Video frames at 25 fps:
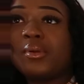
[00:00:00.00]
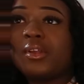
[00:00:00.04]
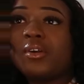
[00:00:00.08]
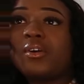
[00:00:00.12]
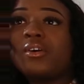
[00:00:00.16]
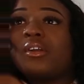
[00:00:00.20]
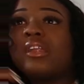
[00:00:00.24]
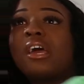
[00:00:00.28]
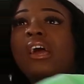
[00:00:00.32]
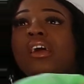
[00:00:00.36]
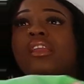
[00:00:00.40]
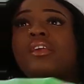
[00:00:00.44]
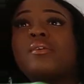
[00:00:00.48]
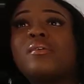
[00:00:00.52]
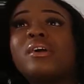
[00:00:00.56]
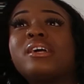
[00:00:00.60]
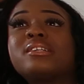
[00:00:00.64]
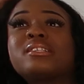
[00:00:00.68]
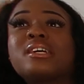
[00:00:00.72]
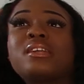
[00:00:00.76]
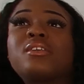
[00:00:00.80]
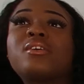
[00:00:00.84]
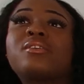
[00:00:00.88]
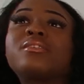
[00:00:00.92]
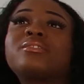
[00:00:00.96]
put it on
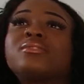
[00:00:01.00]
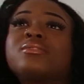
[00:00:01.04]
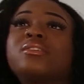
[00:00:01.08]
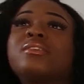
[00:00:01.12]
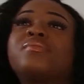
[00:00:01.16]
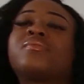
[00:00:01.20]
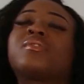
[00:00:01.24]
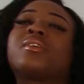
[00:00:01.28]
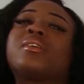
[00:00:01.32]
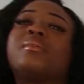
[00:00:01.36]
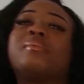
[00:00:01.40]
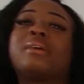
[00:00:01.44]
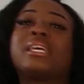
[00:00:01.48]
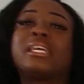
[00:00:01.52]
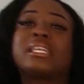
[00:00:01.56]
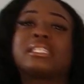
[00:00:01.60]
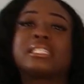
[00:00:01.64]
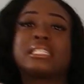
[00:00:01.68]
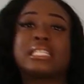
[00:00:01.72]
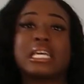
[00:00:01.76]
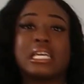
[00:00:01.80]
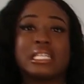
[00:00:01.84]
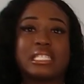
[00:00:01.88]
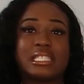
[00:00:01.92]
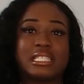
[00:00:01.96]
anyways. I know it's not even gonna make
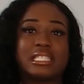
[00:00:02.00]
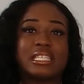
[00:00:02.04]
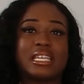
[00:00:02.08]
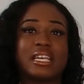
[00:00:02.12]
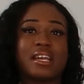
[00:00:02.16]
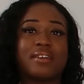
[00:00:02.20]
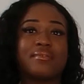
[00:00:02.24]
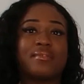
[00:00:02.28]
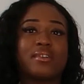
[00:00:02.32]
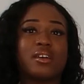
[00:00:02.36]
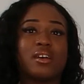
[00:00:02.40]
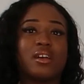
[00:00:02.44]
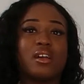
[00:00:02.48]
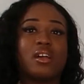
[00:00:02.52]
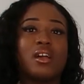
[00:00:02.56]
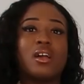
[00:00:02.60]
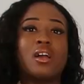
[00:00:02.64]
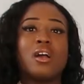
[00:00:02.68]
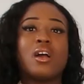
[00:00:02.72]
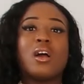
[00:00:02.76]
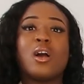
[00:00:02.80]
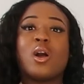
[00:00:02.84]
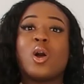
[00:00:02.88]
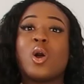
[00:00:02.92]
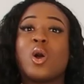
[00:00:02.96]
sense together,
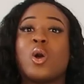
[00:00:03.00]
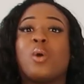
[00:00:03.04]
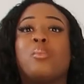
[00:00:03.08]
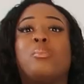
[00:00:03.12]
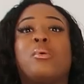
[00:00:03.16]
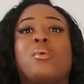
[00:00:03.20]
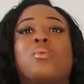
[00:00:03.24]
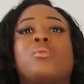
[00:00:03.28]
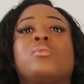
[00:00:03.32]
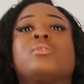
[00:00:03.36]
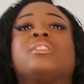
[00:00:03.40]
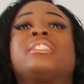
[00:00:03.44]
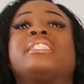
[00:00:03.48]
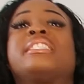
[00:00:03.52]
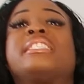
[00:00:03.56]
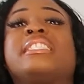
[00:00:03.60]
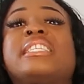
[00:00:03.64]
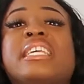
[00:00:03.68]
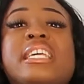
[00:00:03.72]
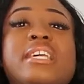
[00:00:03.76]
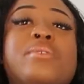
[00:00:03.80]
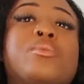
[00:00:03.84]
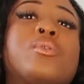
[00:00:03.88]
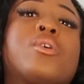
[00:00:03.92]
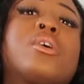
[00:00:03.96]
but we'll
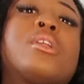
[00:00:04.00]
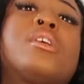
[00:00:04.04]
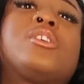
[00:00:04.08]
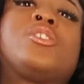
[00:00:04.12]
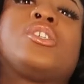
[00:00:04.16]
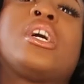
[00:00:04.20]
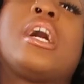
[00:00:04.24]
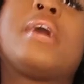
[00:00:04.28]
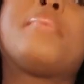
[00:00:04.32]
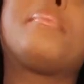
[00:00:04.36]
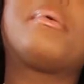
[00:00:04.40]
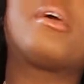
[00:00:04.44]
see. We're gonna try